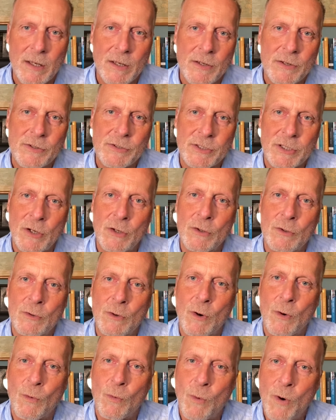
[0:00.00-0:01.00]
So
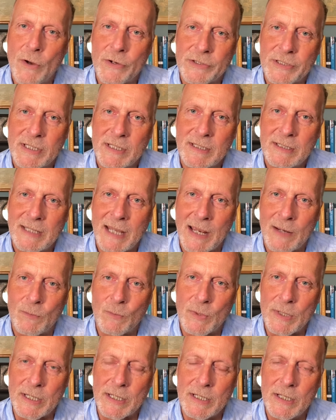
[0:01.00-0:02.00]
what can
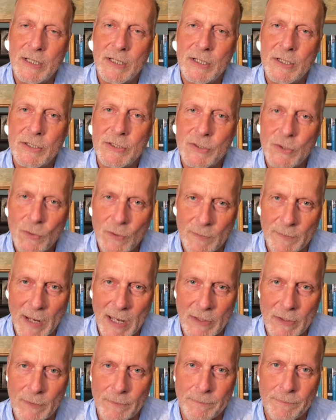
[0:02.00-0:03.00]
we do
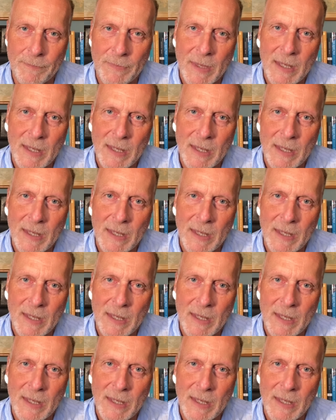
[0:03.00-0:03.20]
about them?